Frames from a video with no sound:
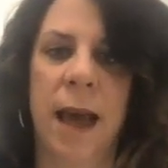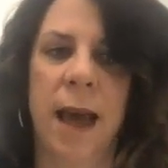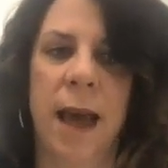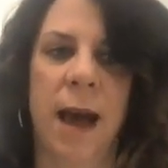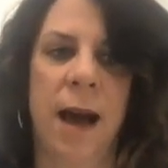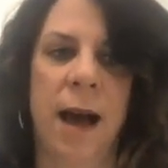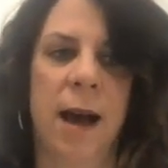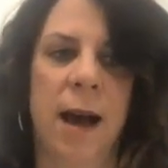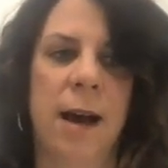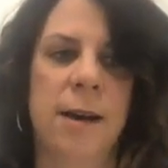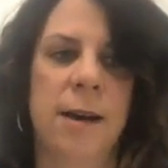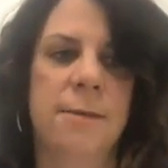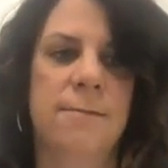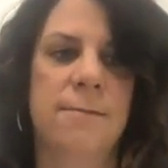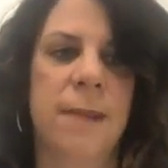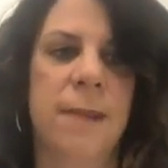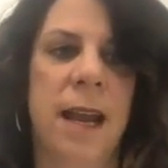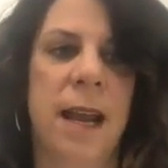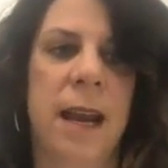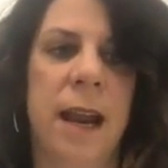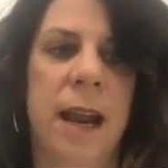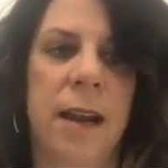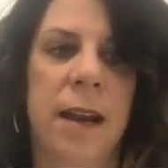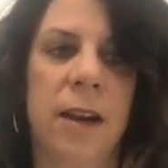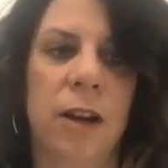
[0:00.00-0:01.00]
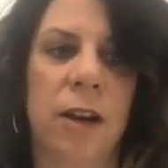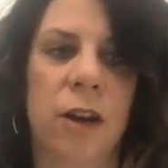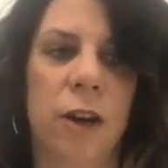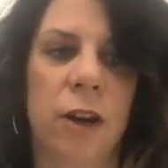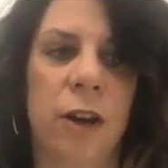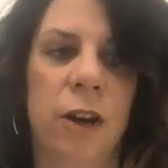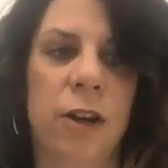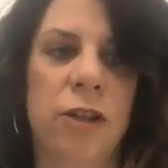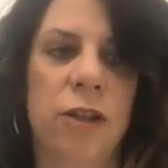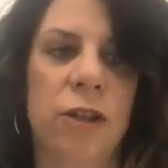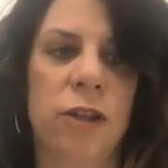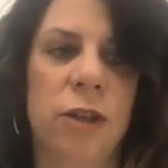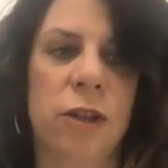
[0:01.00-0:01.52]
And I'd
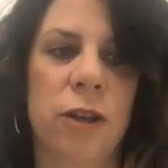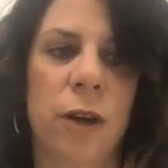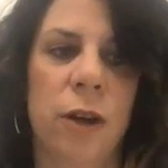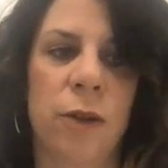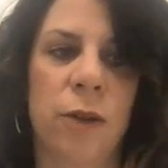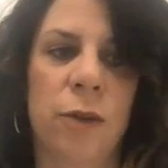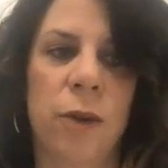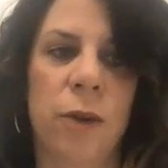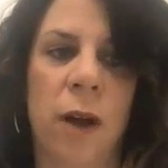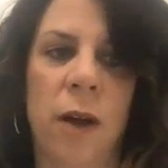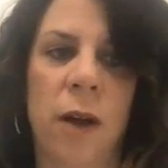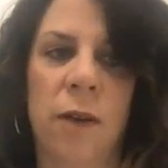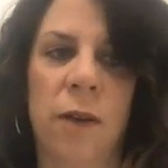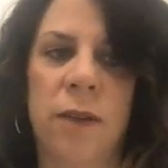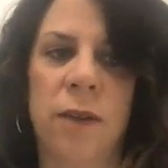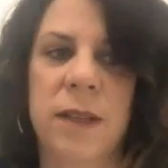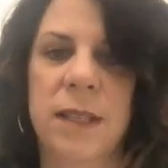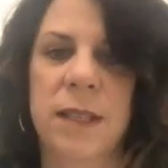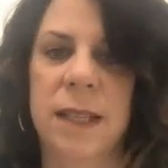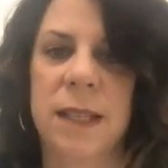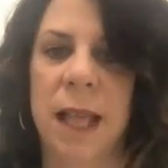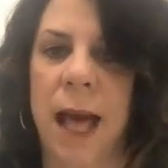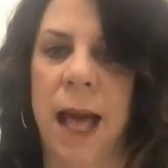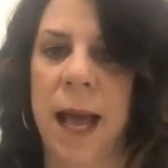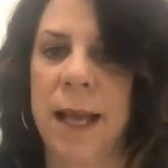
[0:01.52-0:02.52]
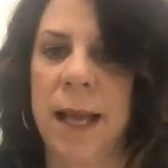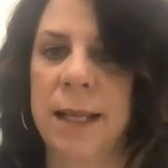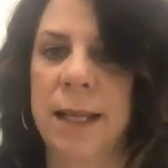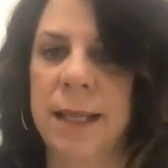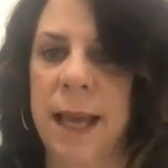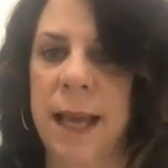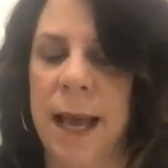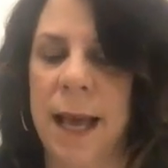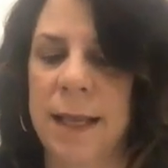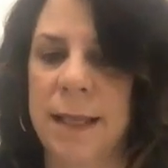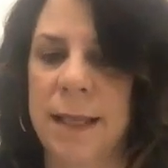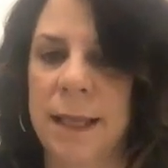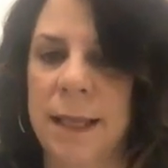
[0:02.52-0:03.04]
encourage you to go through all the slides
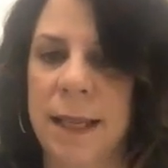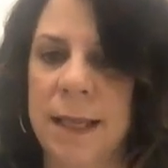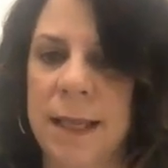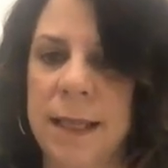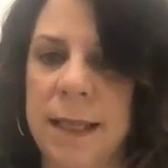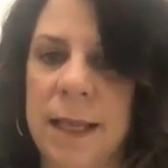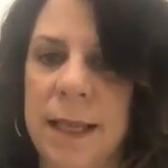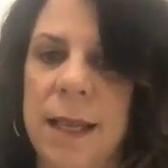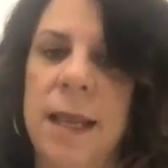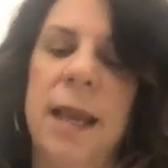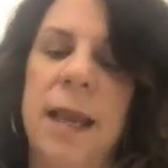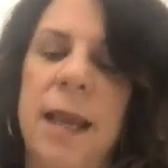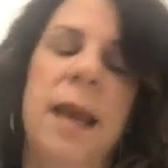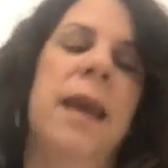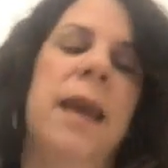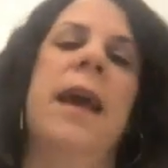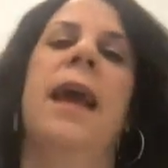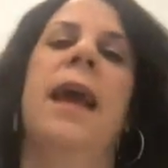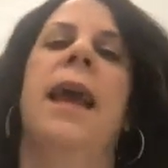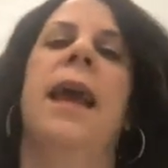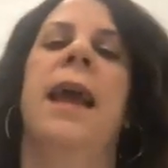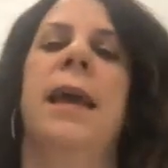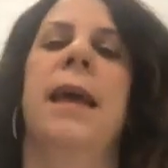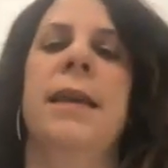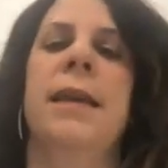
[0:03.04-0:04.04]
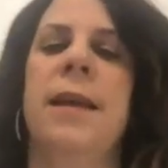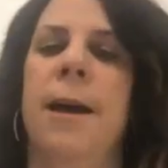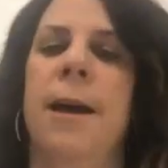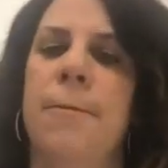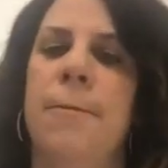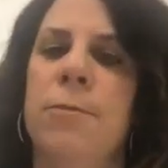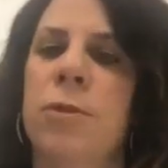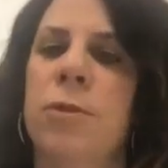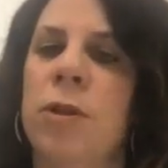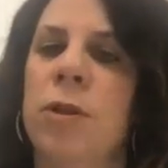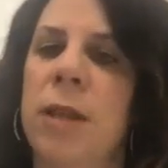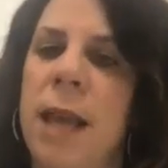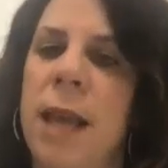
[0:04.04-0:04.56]
as listed
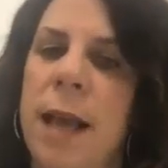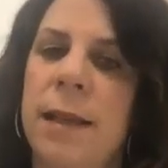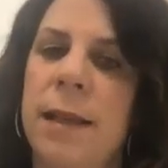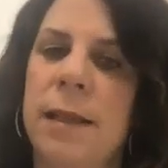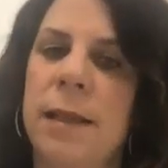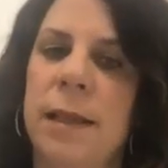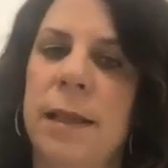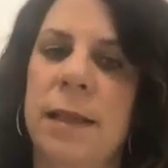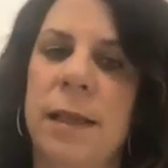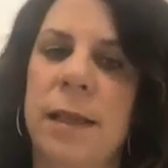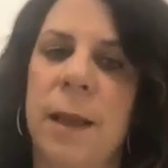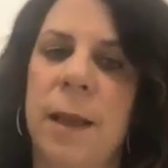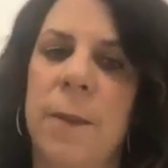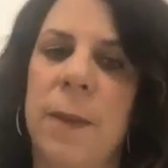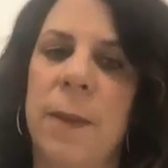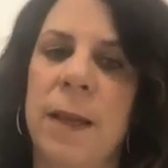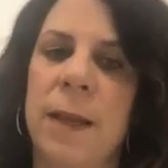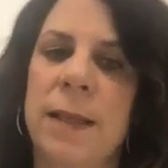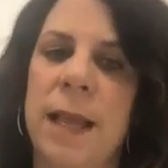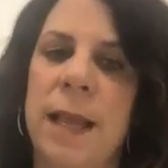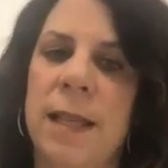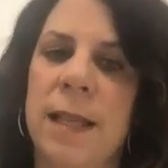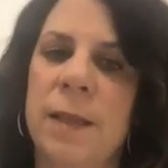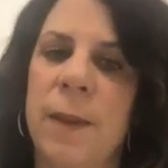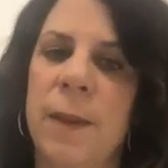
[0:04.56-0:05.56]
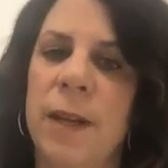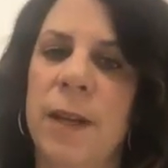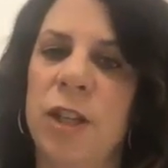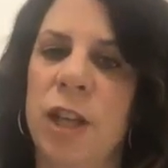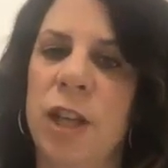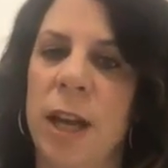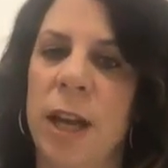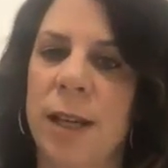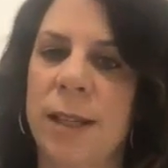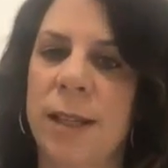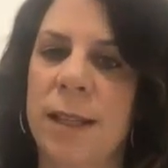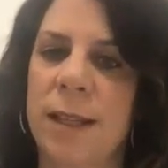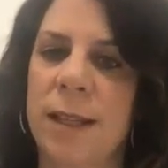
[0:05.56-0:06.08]
and do the exit slip, because that's my
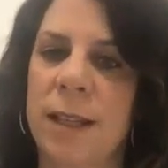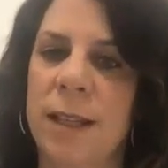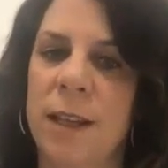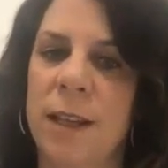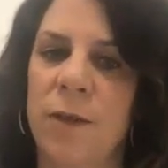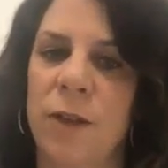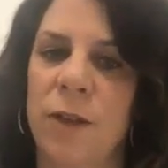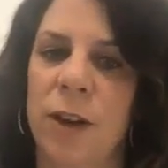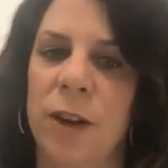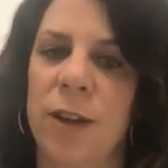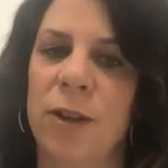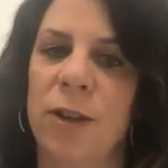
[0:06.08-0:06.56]
check to see if you're